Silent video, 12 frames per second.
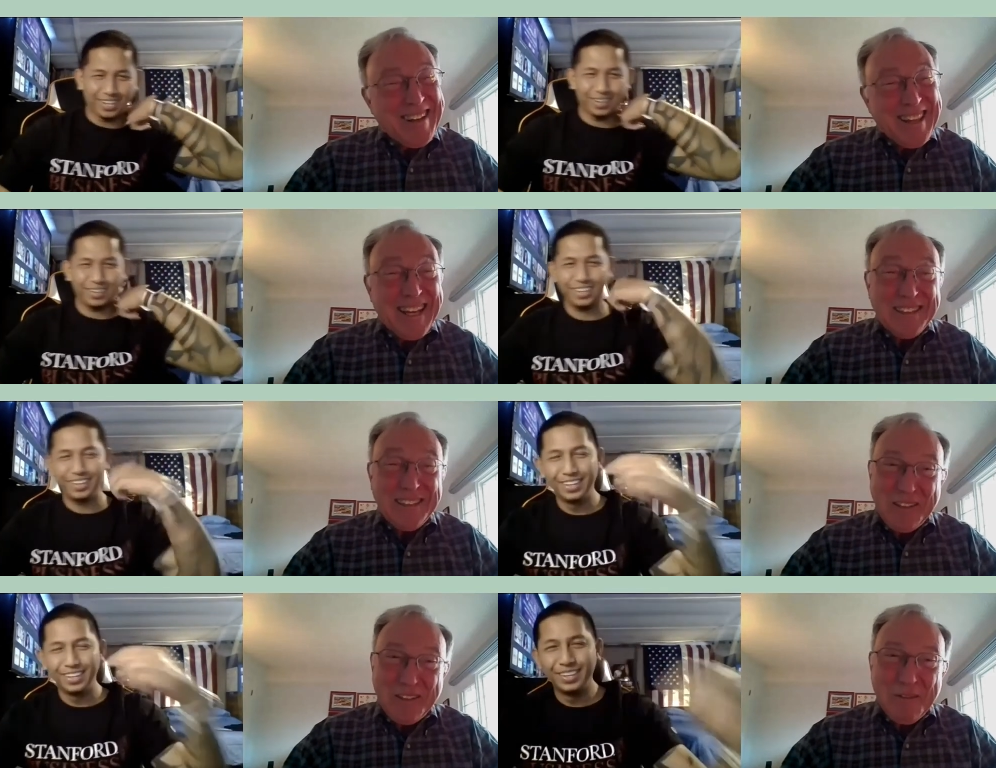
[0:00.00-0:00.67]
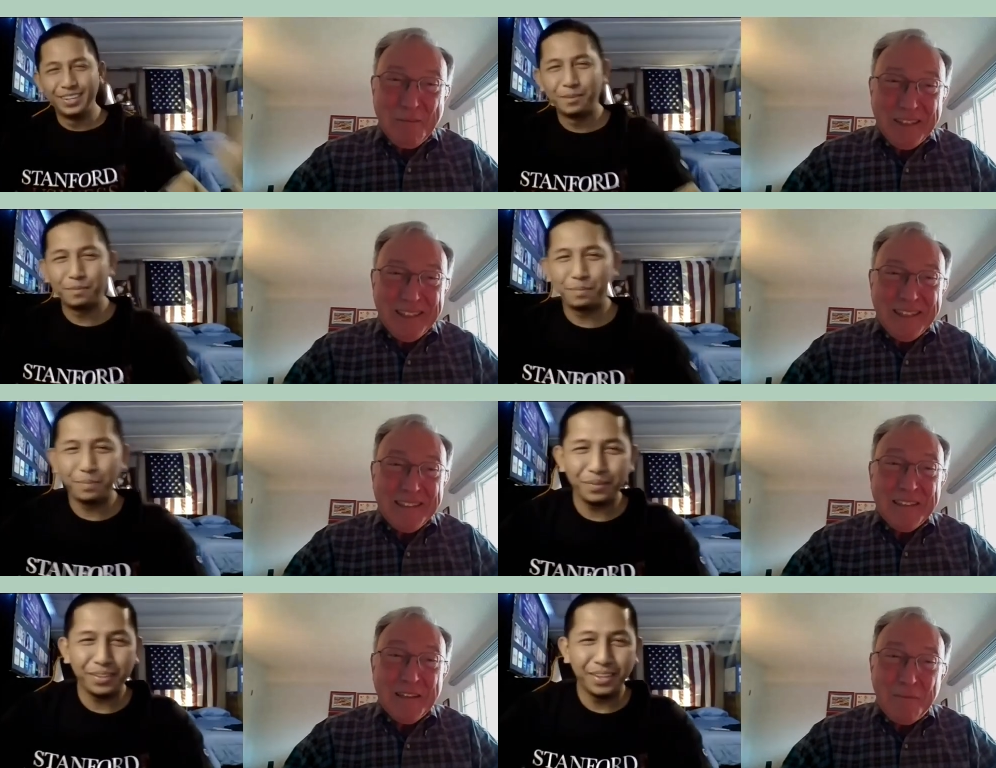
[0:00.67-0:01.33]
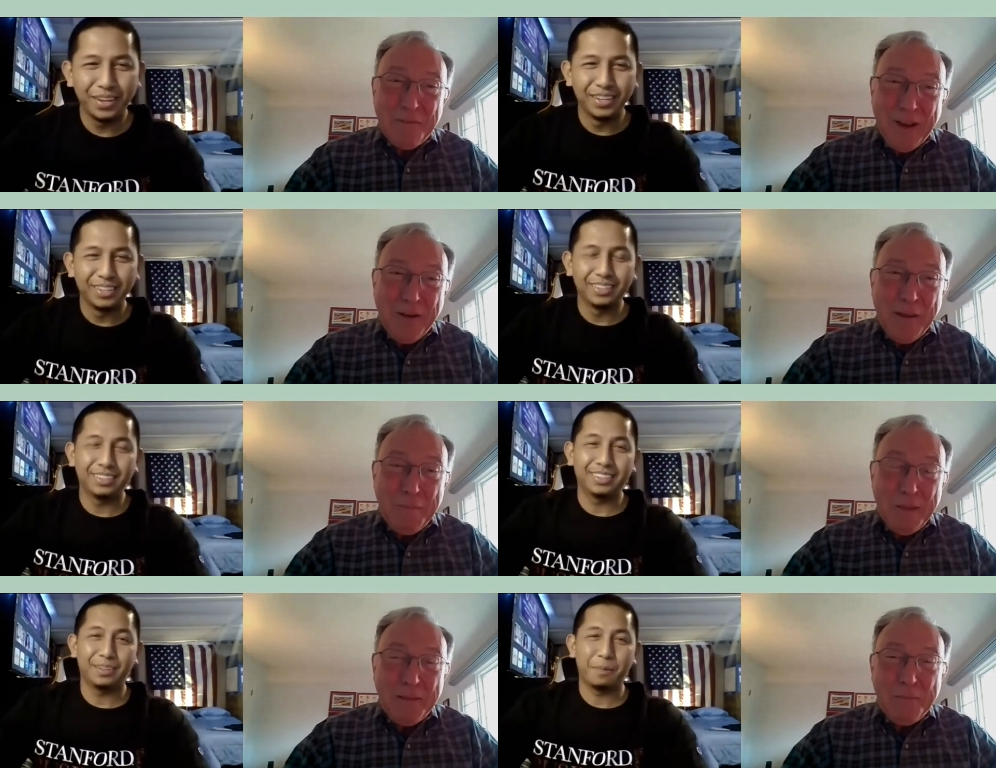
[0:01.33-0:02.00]
Speaker 1: well, that's true, but this is a
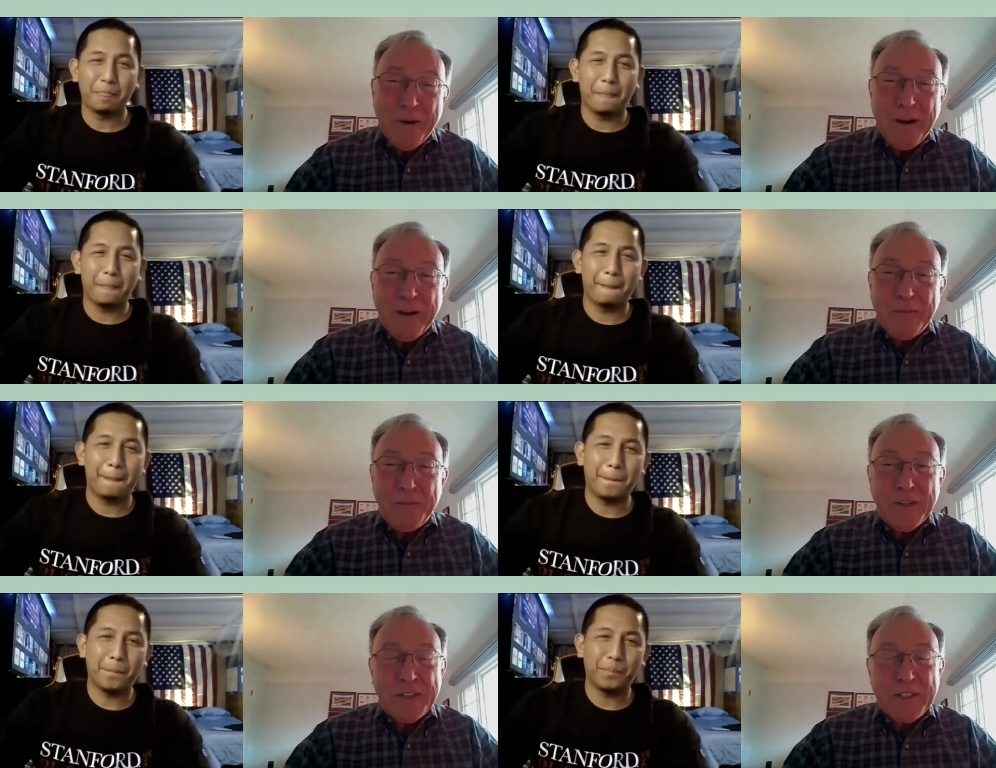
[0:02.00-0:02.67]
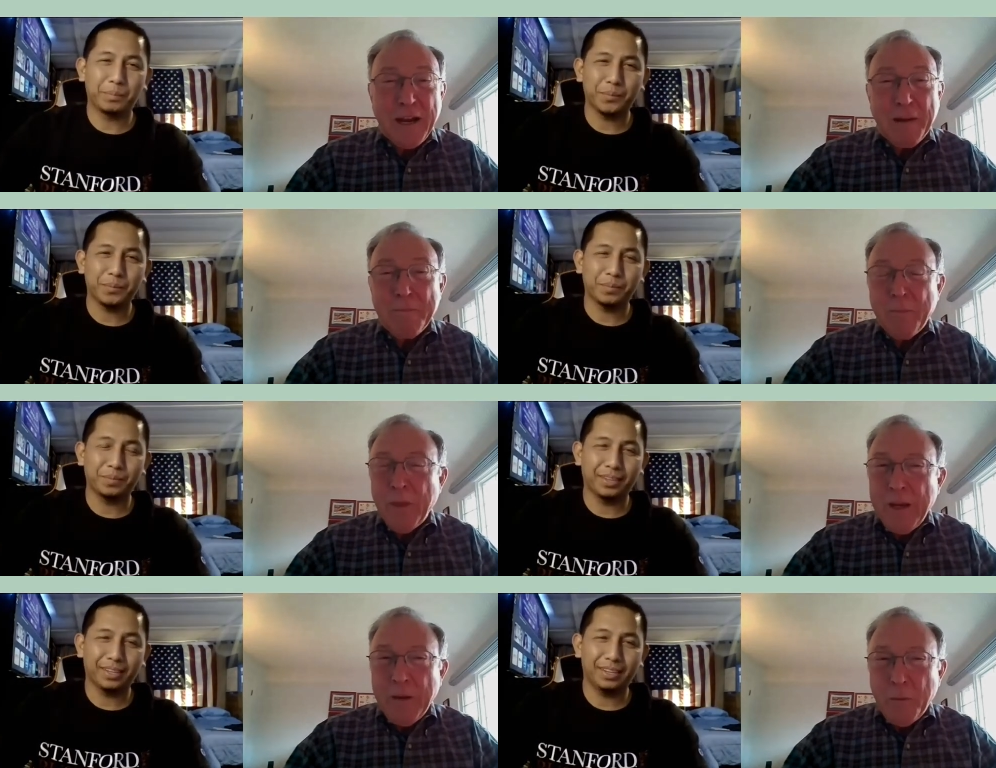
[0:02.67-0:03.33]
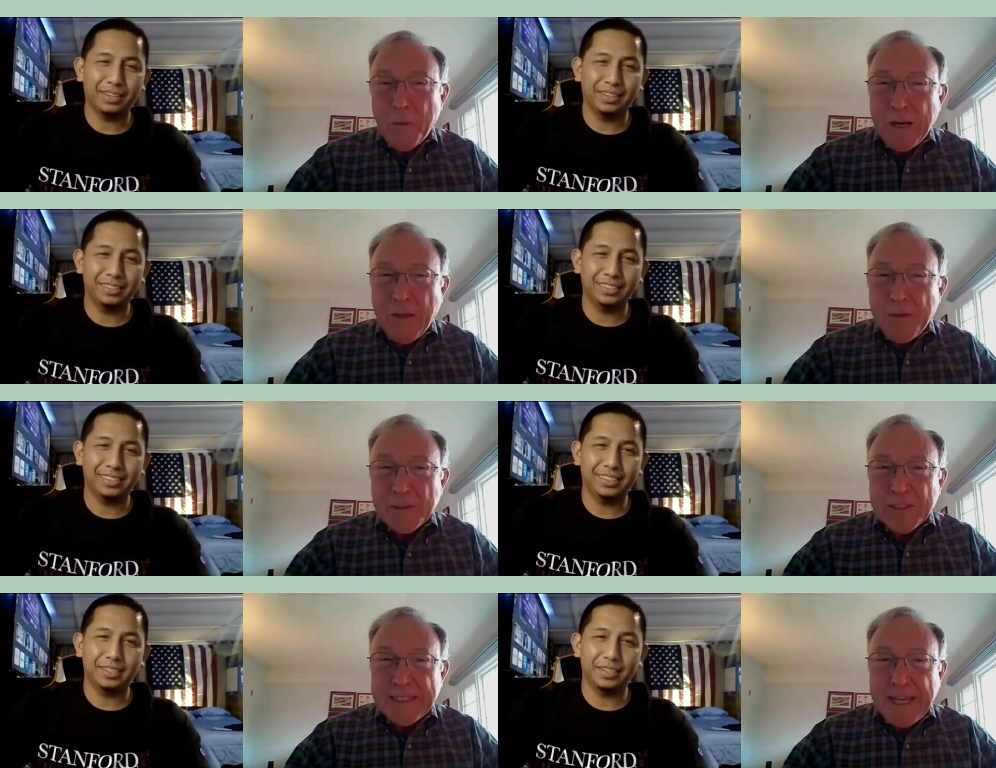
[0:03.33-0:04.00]
very big part of your job. What
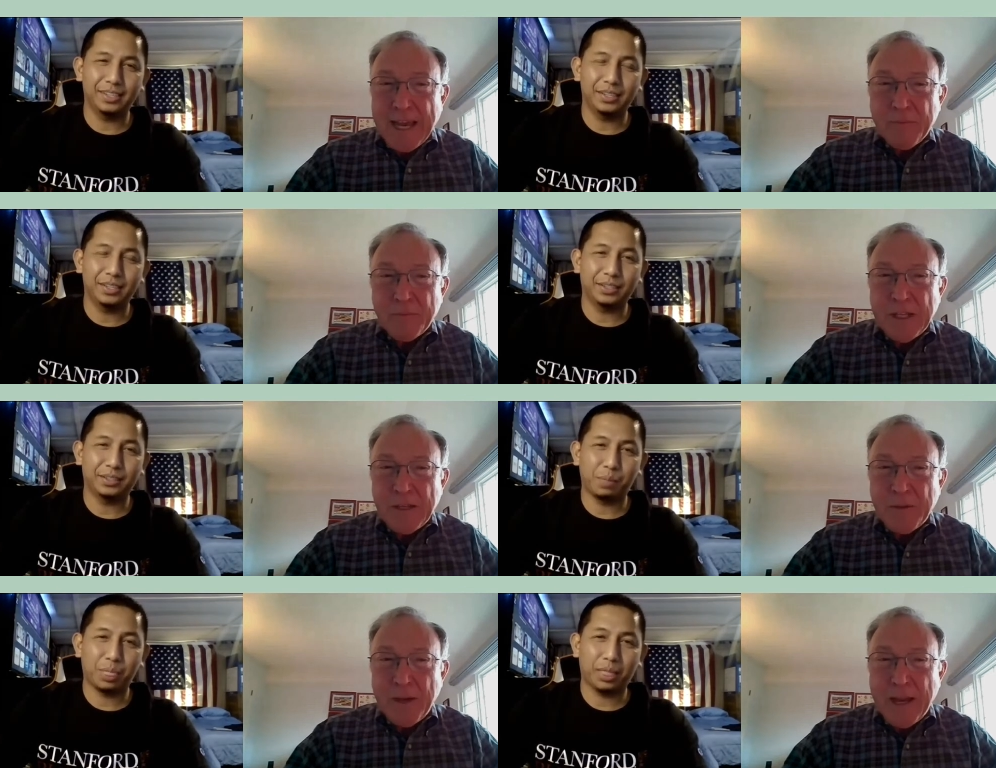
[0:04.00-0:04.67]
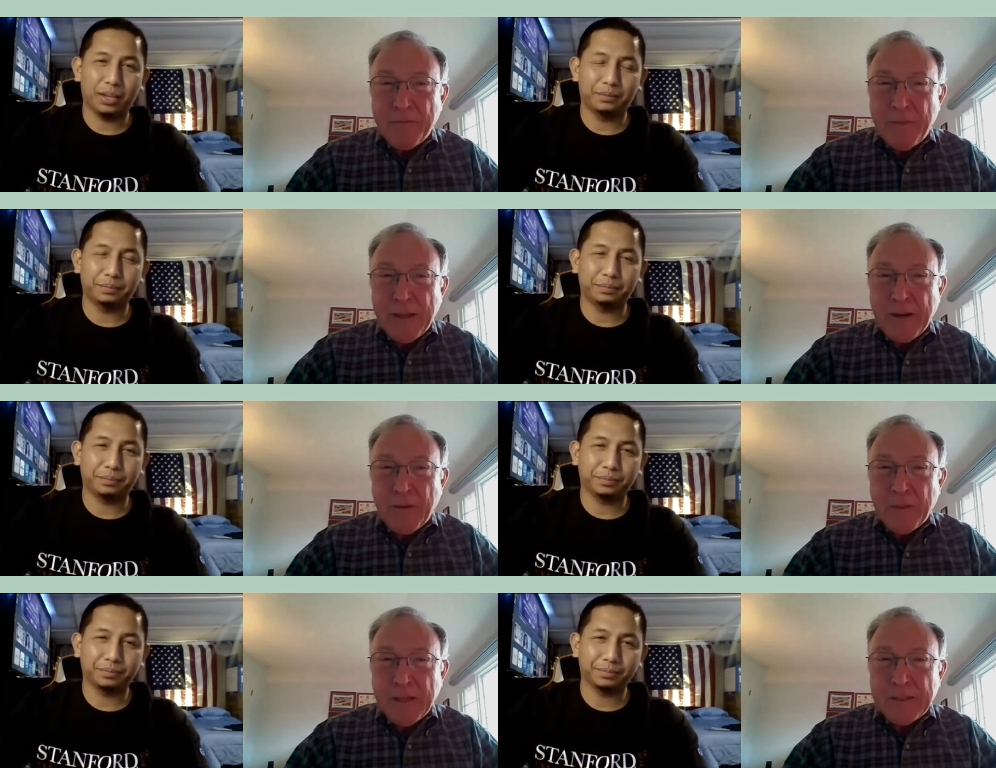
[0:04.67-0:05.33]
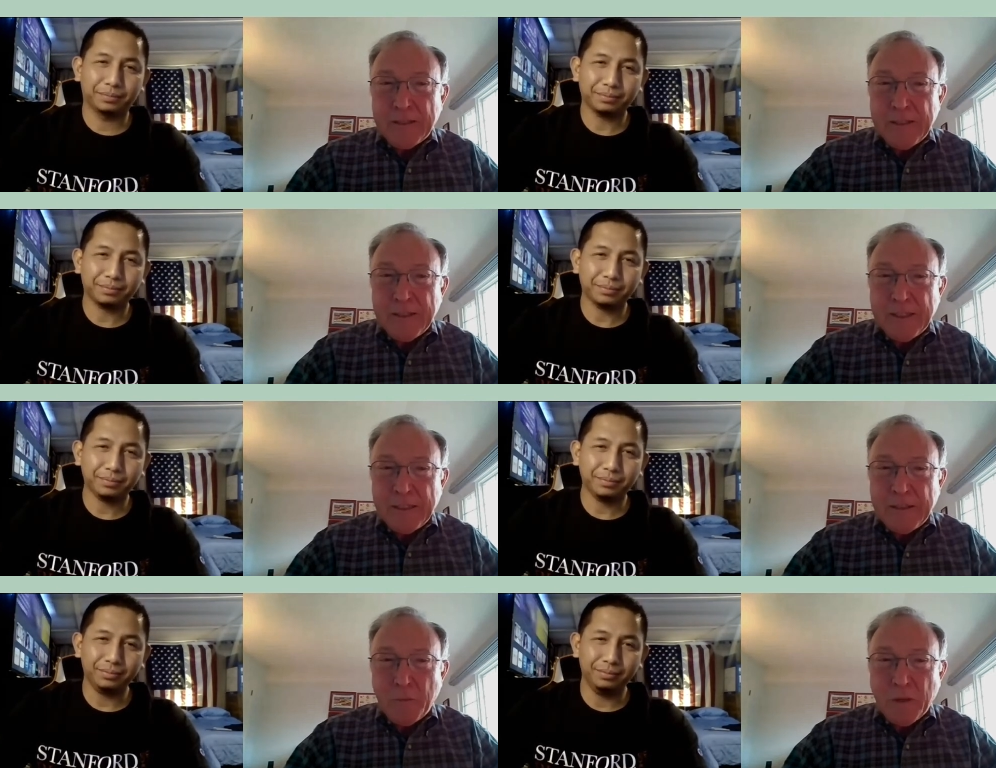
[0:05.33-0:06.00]
other staff do you have there that,
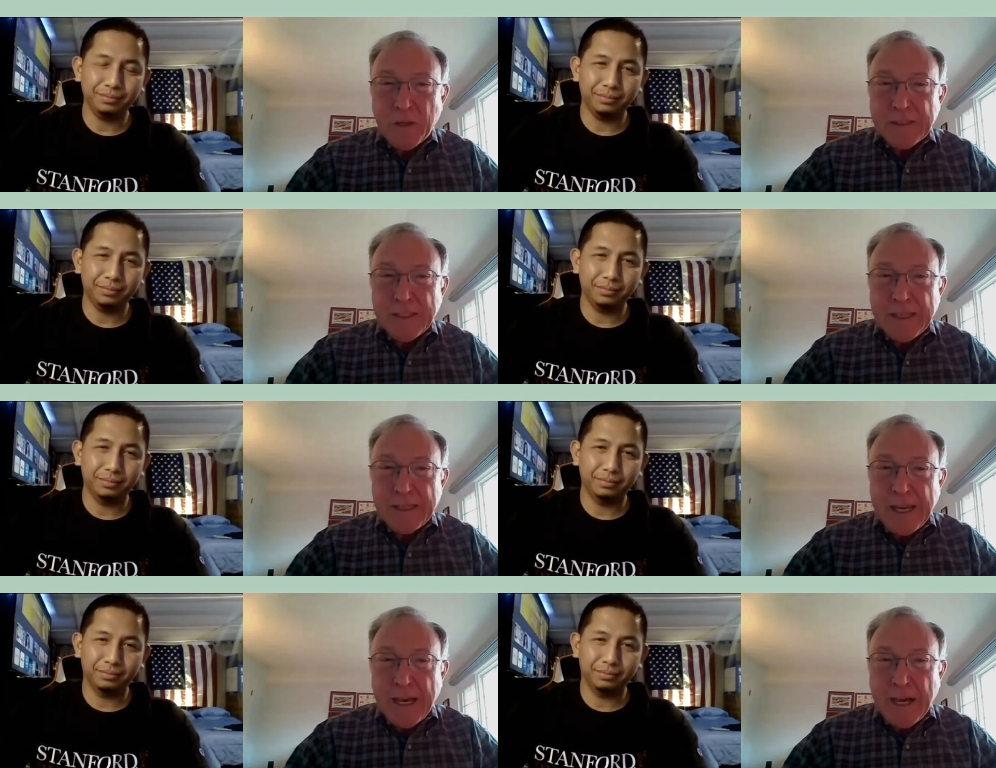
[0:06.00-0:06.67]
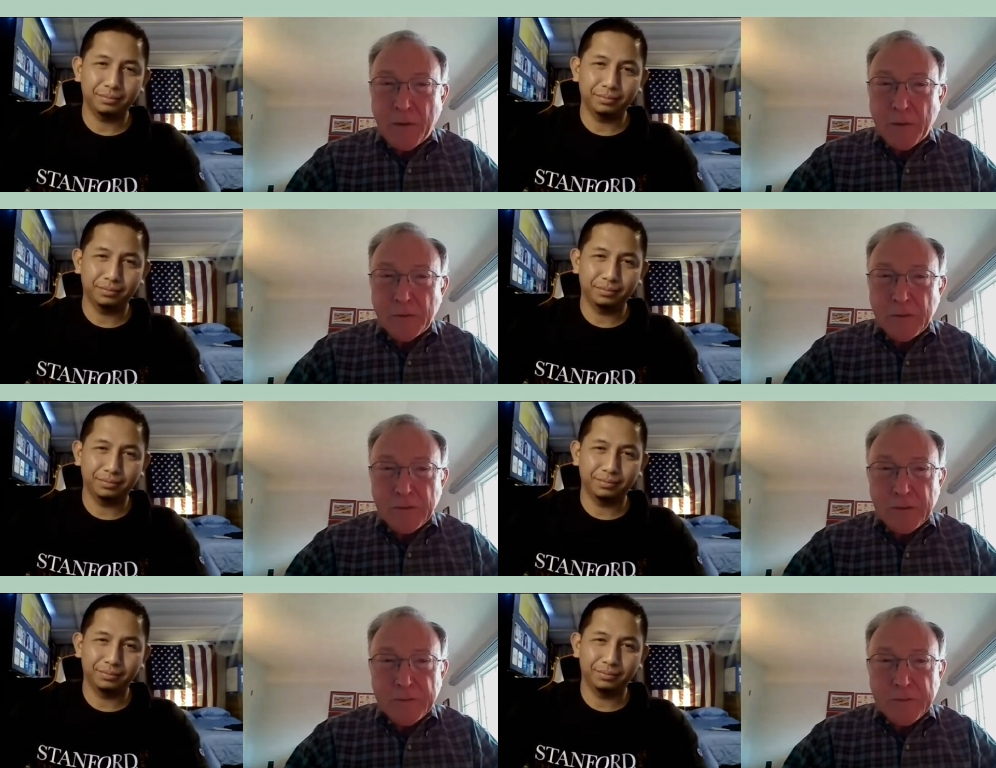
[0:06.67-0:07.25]
that works at the house?